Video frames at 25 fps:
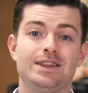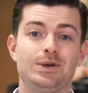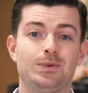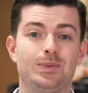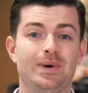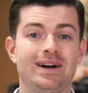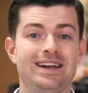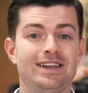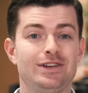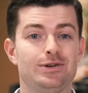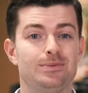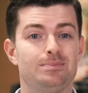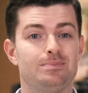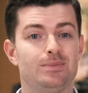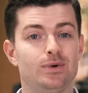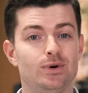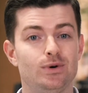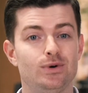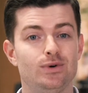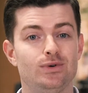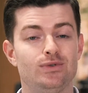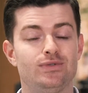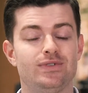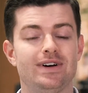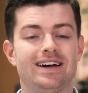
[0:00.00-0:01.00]
the way you
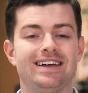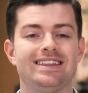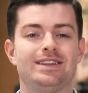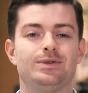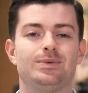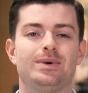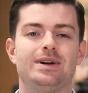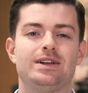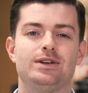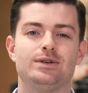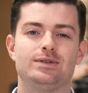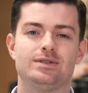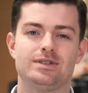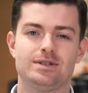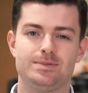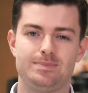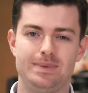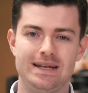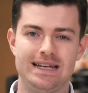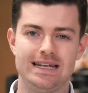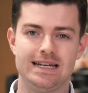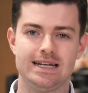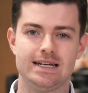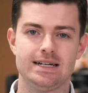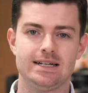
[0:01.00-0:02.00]
move and the way you
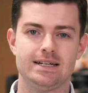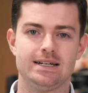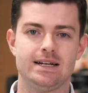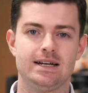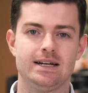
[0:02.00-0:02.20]
speak.